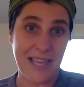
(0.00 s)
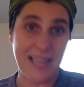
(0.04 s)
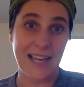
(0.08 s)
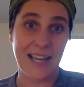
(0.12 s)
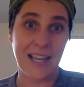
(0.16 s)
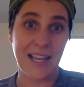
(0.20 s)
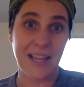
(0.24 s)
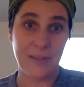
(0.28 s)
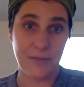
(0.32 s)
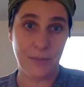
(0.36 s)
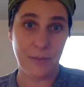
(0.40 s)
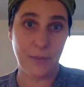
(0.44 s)

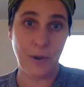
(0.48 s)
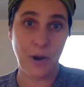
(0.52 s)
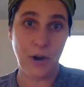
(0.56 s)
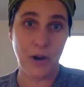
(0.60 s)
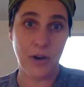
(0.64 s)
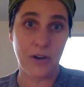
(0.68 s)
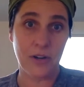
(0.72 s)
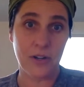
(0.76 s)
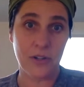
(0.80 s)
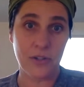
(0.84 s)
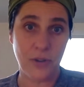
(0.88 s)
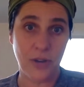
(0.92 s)
beginning mm-hmm. of the
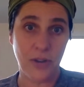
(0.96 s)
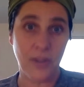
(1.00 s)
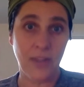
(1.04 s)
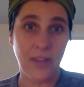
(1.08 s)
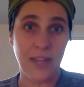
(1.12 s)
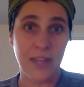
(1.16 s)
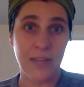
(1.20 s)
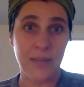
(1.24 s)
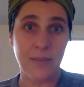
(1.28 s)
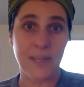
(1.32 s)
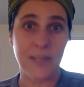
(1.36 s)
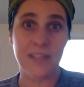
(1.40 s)
park mm-hmm.
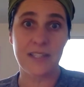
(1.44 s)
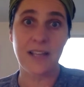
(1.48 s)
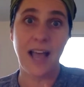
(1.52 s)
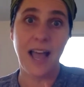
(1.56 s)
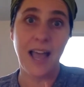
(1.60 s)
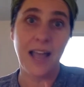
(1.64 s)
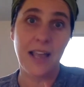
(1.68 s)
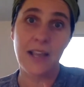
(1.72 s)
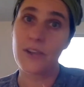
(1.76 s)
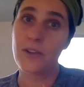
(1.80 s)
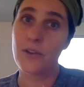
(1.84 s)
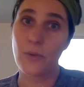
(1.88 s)
trailhead because
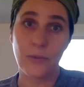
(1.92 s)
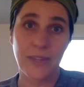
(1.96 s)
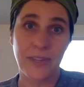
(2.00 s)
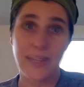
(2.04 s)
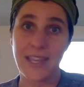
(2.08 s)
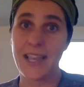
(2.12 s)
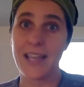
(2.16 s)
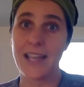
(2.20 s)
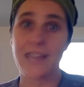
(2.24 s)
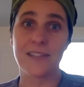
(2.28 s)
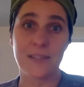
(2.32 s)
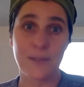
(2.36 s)
I could
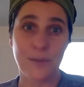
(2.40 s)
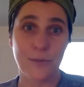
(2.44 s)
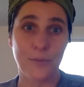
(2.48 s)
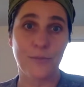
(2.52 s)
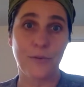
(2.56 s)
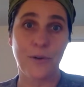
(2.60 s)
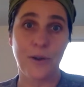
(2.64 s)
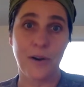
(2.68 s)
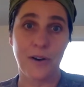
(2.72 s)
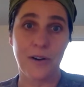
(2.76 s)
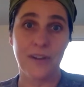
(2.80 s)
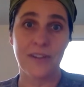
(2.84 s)
only get so
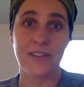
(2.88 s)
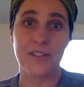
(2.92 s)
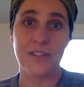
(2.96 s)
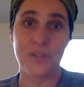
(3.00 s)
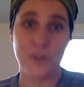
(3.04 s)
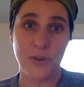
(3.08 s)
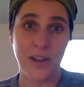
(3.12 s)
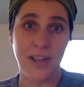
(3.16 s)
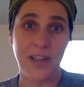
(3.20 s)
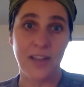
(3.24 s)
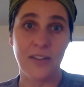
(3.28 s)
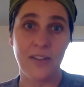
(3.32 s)
far on the
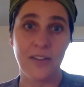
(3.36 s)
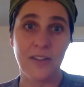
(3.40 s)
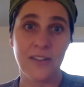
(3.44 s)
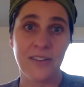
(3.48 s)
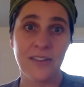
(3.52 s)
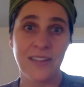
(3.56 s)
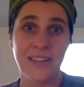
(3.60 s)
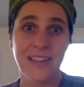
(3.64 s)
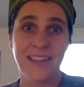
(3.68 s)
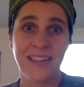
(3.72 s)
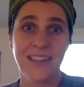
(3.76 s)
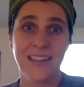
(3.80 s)

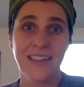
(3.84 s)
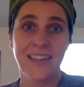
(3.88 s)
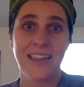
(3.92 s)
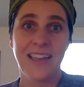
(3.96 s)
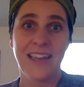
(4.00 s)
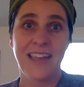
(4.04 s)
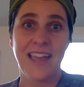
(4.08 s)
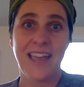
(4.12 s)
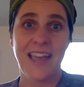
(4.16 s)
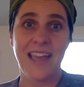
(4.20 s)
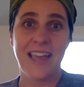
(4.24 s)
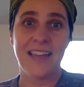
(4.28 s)
trail.
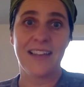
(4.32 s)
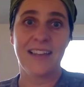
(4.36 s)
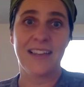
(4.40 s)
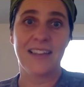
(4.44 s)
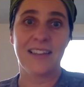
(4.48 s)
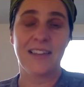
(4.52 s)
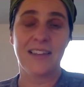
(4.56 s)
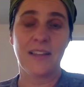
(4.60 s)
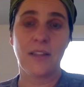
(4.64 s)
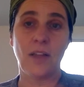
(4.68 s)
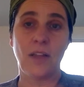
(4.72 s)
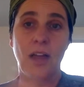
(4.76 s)
Mm-hmm. And
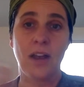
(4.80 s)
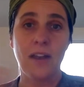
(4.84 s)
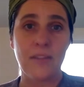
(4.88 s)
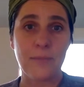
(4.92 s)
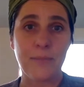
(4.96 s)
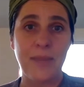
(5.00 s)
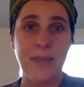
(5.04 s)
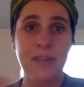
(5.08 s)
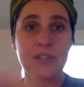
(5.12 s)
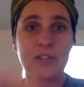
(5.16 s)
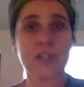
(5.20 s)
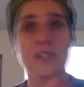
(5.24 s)
a lot of
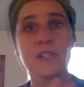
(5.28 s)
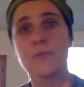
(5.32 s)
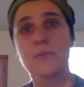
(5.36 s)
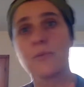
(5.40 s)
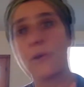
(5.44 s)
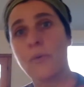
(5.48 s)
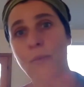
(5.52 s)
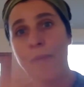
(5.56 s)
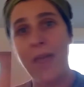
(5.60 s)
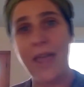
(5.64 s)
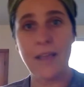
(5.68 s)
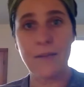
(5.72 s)
the benches
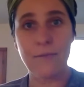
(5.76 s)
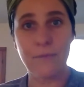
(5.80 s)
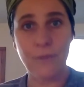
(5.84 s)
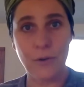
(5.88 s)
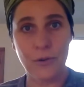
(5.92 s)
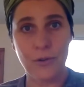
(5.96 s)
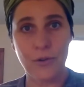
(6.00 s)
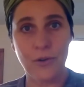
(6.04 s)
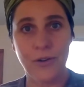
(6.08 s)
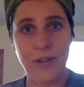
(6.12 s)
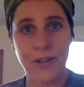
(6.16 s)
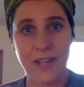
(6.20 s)
were way
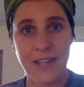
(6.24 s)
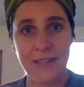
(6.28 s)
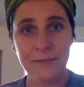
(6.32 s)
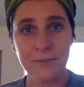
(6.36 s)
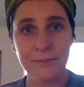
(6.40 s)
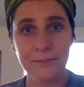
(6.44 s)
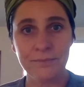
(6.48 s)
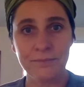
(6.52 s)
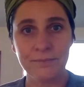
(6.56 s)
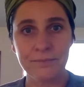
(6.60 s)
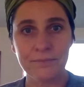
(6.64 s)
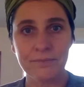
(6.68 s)
further
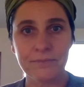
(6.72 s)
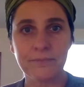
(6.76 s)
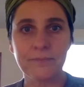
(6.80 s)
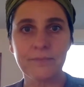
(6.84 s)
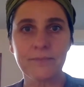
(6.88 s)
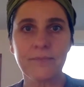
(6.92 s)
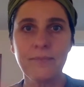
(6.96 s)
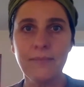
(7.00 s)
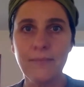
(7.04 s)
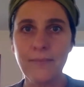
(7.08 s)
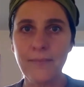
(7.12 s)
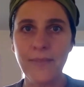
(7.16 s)
in.
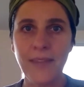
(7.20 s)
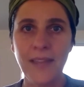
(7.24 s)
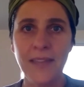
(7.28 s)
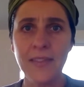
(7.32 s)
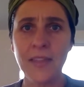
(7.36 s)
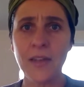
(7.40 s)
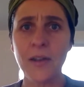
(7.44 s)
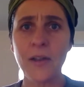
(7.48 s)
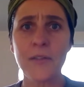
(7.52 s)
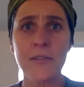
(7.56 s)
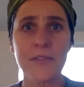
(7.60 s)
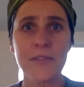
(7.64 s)

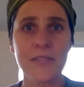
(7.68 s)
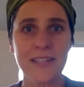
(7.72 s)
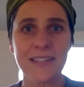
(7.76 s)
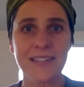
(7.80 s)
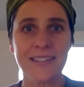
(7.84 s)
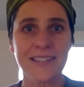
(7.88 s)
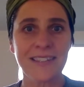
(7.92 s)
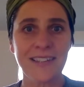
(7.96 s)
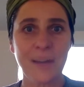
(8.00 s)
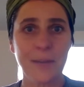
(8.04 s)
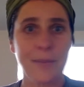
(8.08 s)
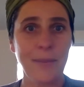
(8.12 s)
And then all of a
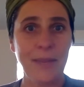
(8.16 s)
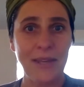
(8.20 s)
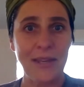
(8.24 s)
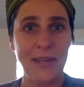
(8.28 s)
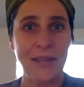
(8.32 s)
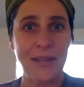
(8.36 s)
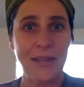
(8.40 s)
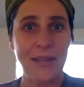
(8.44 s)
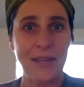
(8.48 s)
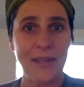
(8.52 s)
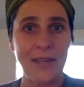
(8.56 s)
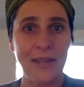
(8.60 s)
sudden a
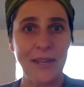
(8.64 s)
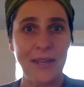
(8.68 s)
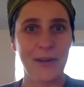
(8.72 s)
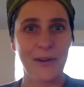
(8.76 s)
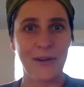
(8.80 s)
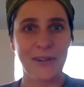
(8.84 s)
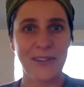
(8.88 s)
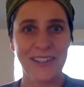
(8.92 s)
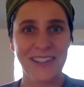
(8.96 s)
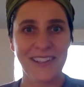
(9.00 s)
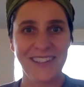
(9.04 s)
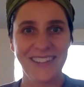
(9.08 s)
bench
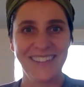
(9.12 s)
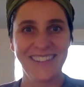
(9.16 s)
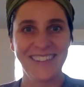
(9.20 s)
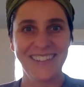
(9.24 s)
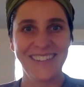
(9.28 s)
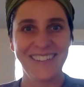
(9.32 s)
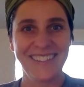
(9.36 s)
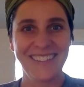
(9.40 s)
appeared.